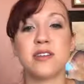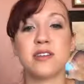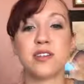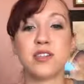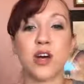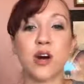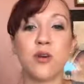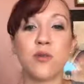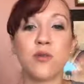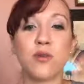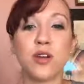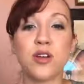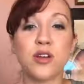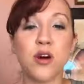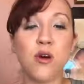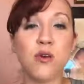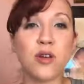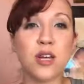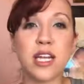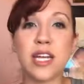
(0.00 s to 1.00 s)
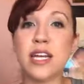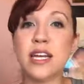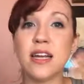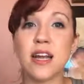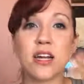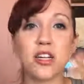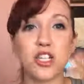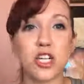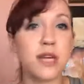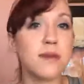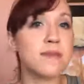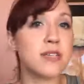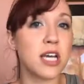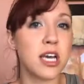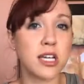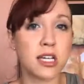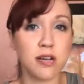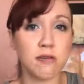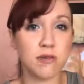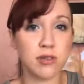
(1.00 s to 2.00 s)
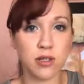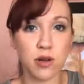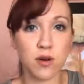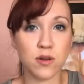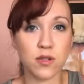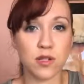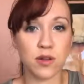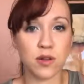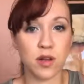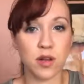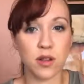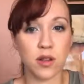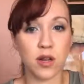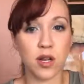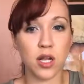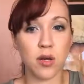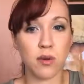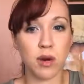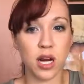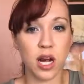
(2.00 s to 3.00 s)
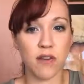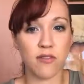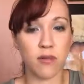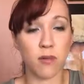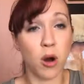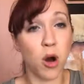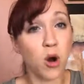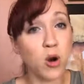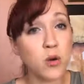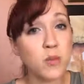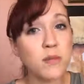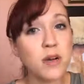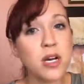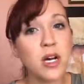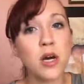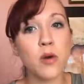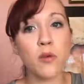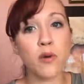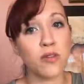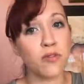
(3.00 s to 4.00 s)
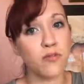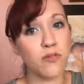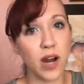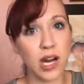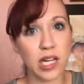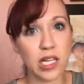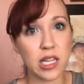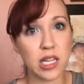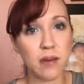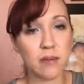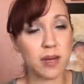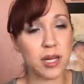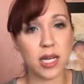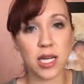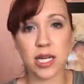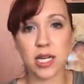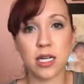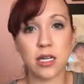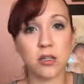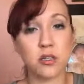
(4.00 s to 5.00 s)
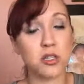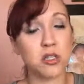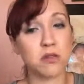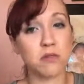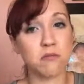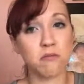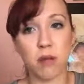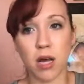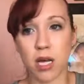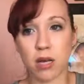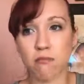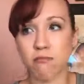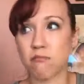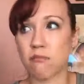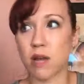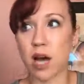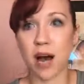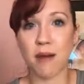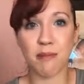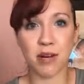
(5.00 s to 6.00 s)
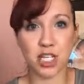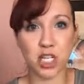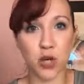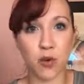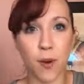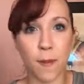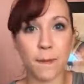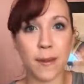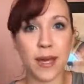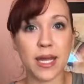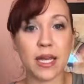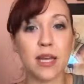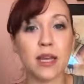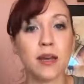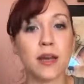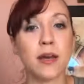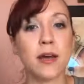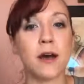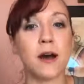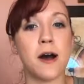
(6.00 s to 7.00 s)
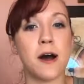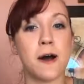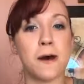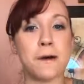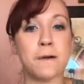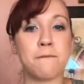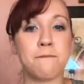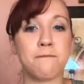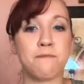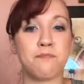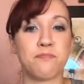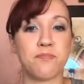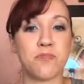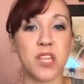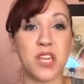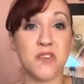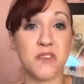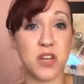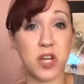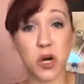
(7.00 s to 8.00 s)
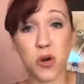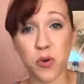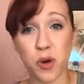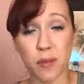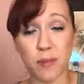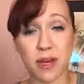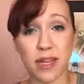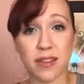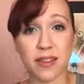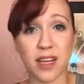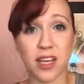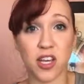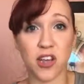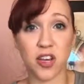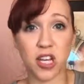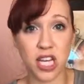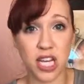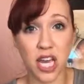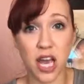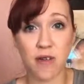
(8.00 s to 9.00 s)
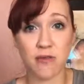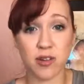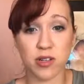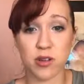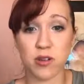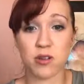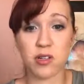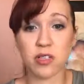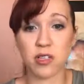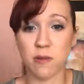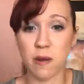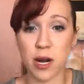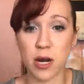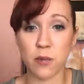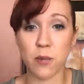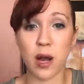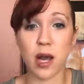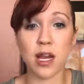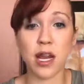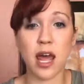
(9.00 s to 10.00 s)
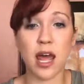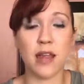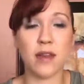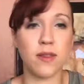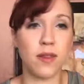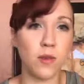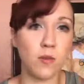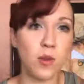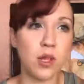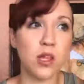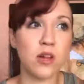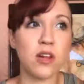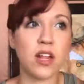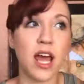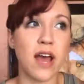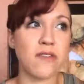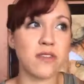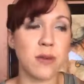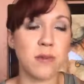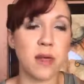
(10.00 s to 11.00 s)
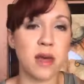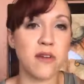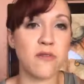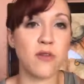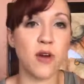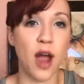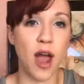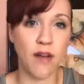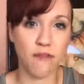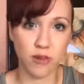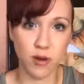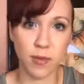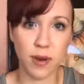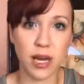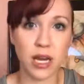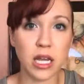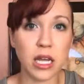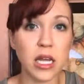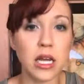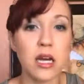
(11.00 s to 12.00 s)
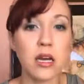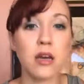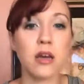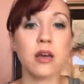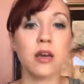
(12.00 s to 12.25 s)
So you don't need a gym to get results. You can literally work out from home with very limited, like not much equipment, even no equipment. Like, you can get results no matter what. And we literally have something for everybody.